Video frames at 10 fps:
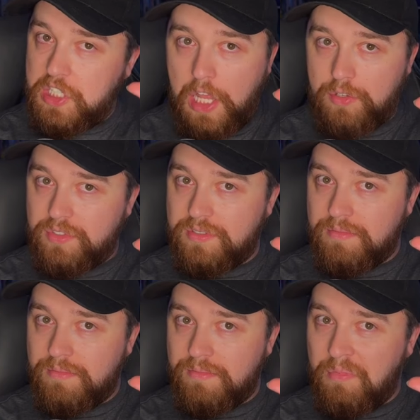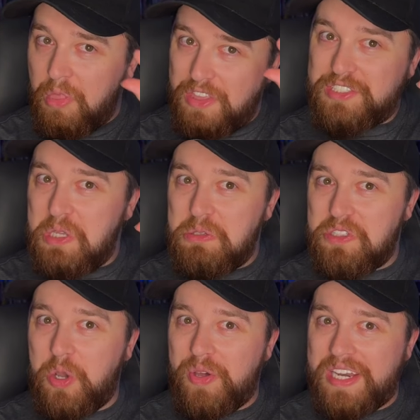close. This close
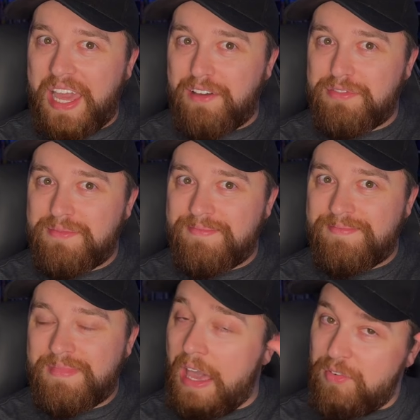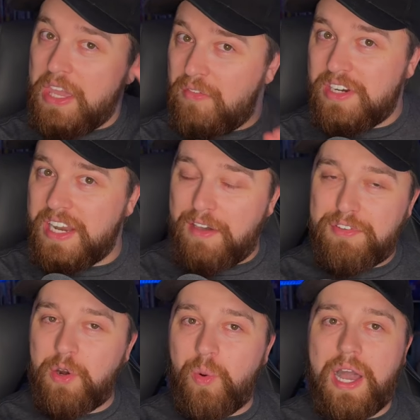to going an F. I haven't given an F
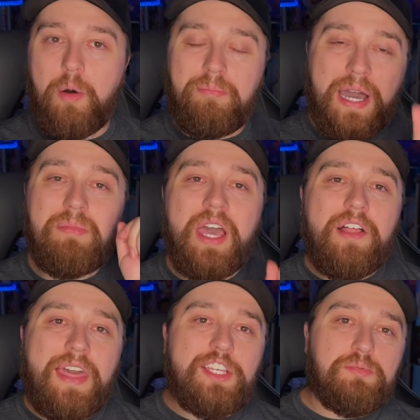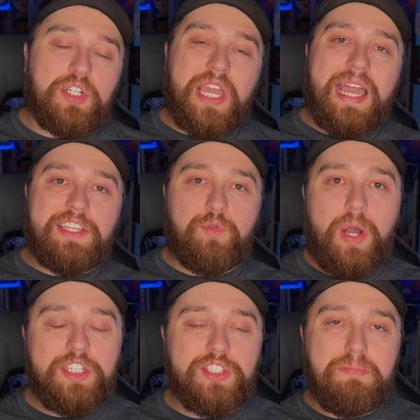in a while. But thank you so much again, guys, for
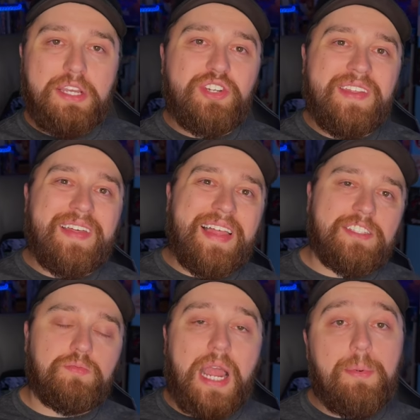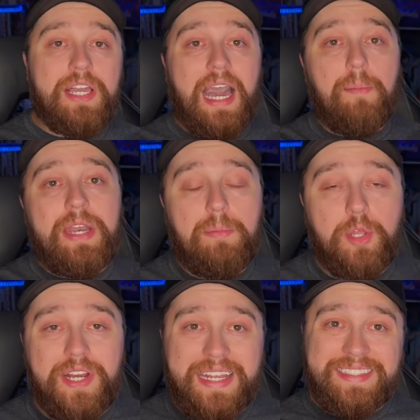watching this. Make sure to hit that like, subscribe button, comment down below
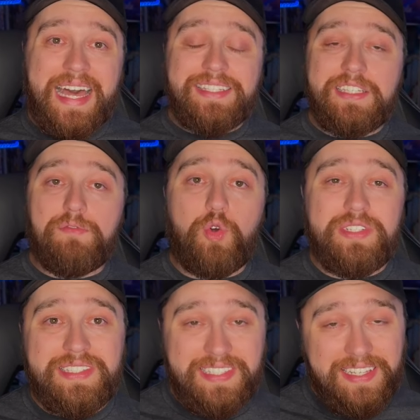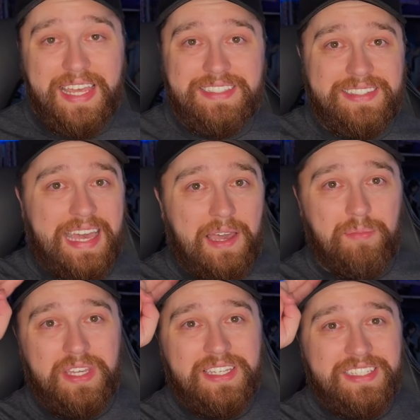your guys' thoughts. And, of course, until next time,
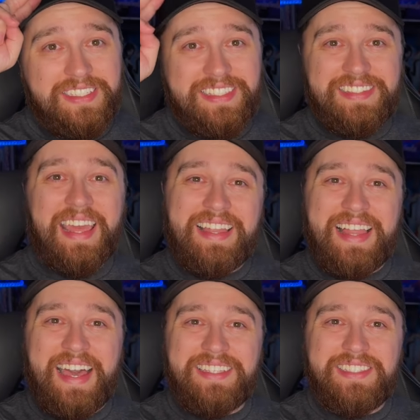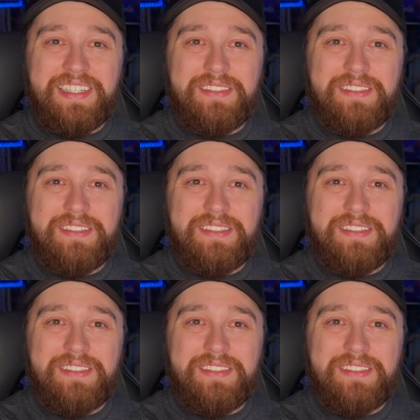stay classy.